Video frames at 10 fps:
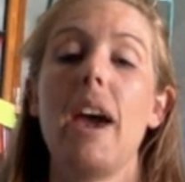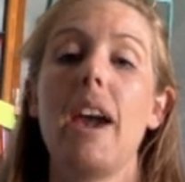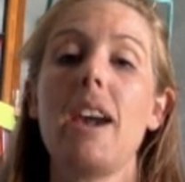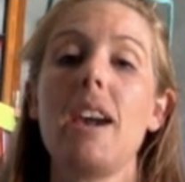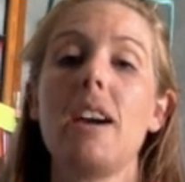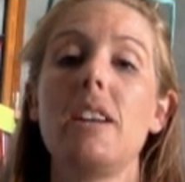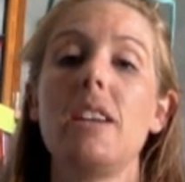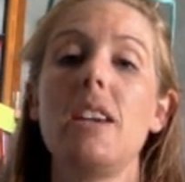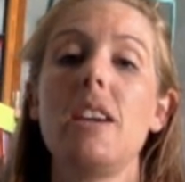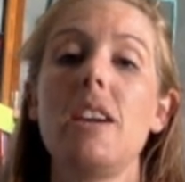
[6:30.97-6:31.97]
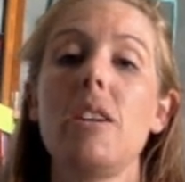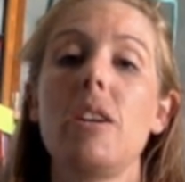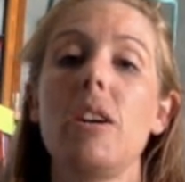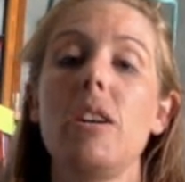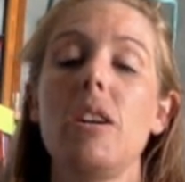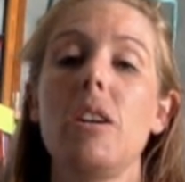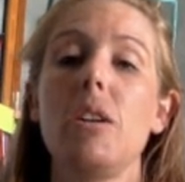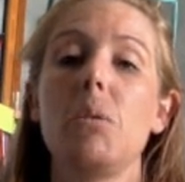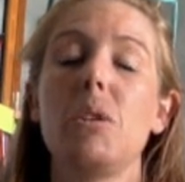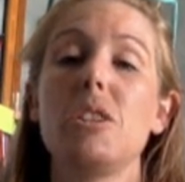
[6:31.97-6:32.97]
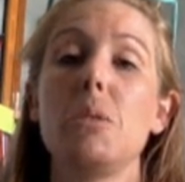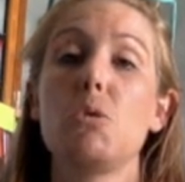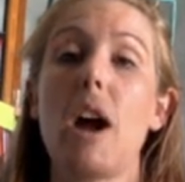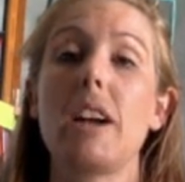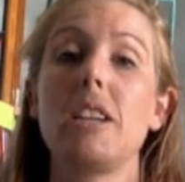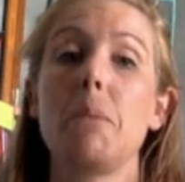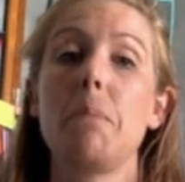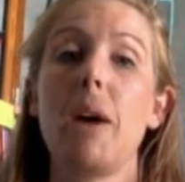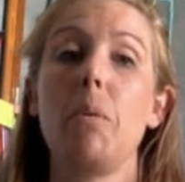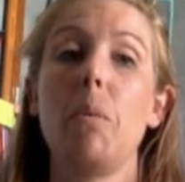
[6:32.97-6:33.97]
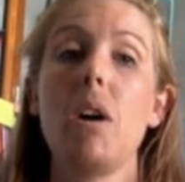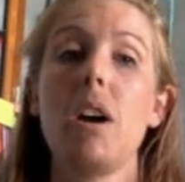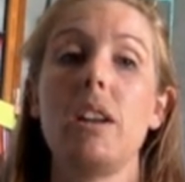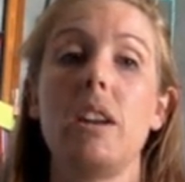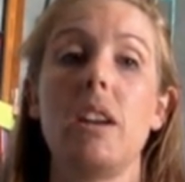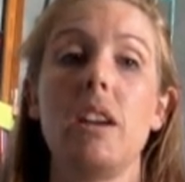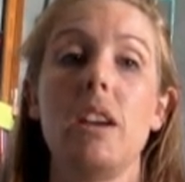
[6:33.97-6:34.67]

And here we're subtracting by 1.